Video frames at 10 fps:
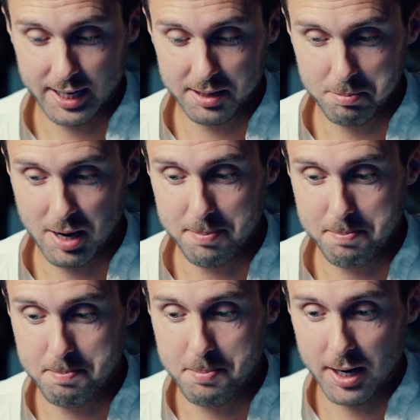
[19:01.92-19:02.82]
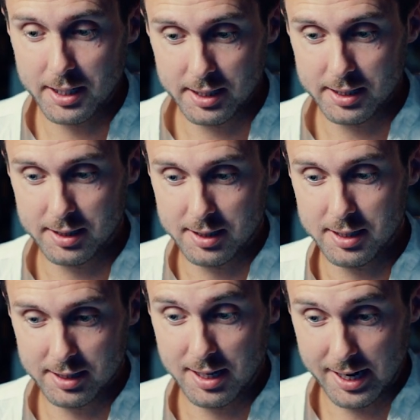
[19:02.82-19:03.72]
my body
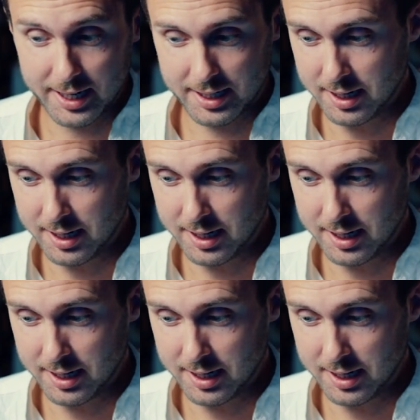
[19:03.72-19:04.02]
just like